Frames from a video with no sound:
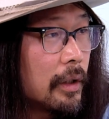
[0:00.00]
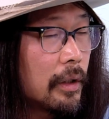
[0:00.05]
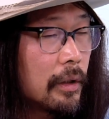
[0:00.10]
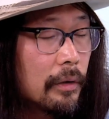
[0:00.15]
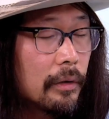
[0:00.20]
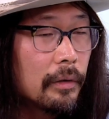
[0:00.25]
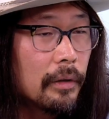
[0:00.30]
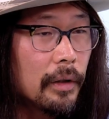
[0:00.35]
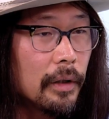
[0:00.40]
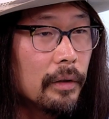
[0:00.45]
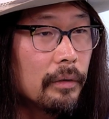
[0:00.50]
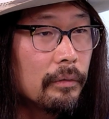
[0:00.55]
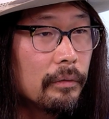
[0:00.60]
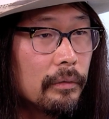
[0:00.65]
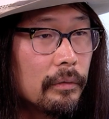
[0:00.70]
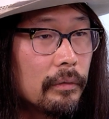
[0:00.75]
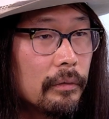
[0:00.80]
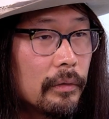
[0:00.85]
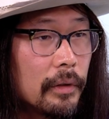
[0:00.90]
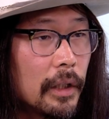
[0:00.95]
get
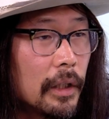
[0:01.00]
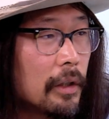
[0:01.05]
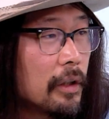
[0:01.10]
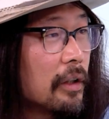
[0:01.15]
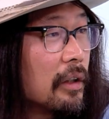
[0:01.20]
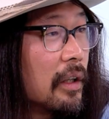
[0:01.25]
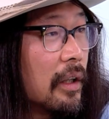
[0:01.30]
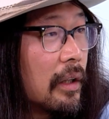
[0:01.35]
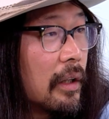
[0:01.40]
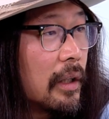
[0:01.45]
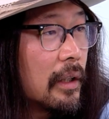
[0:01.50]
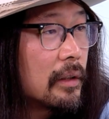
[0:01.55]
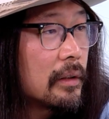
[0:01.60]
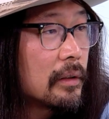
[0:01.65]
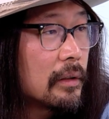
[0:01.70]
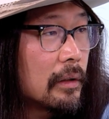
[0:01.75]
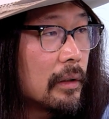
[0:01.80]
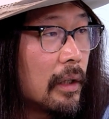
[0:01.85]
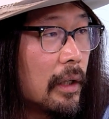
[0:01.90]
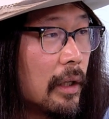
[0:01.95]
good at
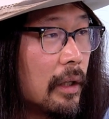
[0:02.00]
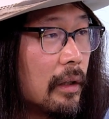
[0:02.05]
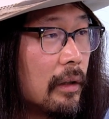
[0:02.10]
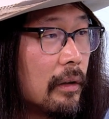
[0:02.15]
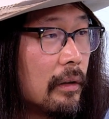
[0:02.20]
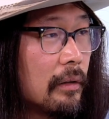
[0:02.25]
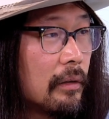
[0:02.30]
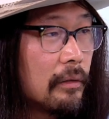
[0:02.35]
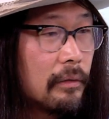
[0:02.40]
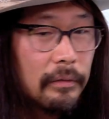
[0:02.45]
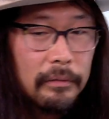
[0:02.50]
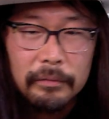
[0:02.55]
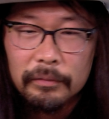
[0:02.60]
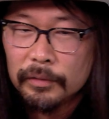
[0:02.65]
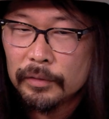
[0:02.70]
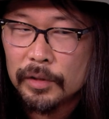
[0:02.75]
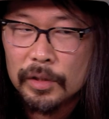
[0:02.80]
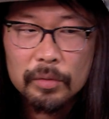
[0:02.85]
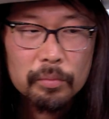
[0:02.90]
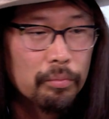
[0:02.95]
this. And
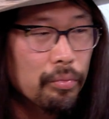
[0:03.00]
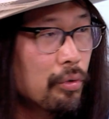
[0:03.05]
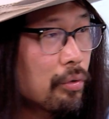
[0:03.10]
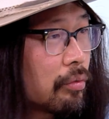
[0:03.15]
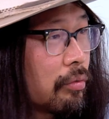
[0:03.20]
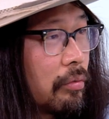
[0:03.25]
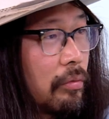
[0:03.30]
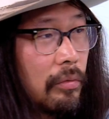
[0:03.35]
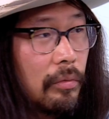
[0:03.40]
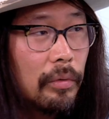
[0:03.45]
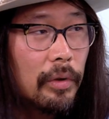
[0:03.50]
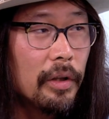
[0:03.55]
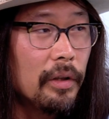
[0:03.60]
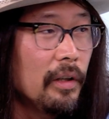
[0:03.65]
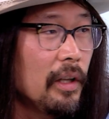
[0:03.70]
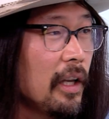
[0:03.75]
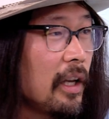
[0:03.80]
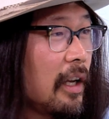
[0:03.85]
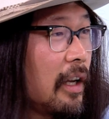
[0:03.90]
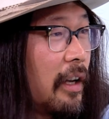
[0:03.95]
just one
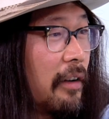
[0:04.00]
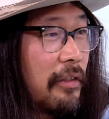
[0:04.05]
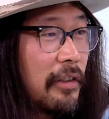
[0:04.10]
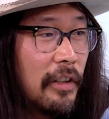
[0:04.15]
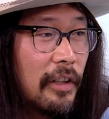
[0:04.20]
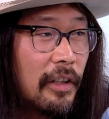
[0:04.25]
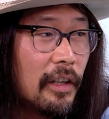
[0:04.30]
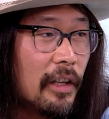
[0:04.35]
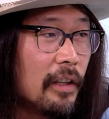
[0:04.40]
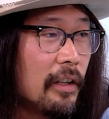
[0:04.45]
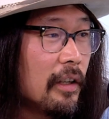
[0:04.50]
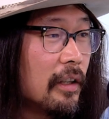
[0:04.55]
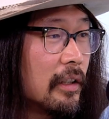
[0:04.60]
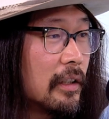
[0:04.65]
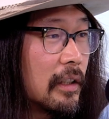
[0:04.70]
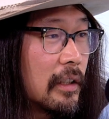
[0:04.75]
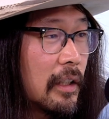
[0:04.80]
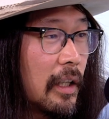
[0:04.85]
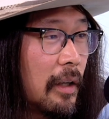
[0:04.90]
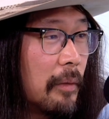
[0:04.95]
day after another, it
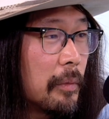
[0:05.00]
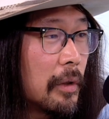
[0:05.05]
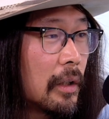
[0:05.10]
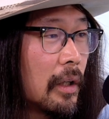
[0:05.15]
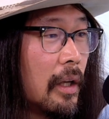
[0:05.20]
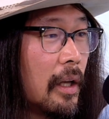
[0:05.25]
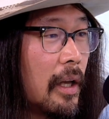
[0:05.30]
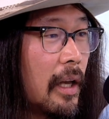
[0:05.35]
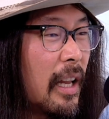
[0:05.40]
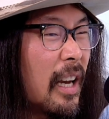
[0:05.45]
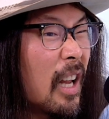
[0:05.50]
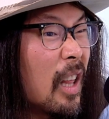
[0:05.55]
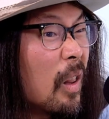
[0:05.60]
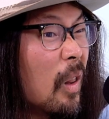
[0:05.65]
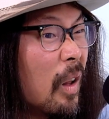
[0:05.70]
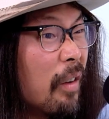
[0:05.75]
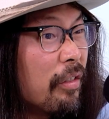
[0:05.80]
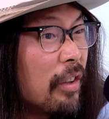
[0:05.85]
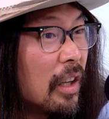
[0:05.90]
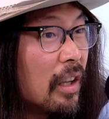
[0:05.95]
just kept, and I
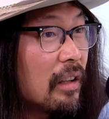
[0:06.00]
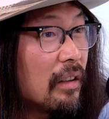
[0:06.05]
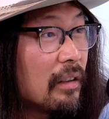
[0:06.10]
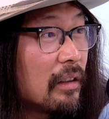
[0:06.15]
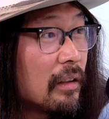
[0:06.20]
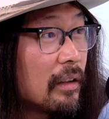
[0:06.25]
loved it.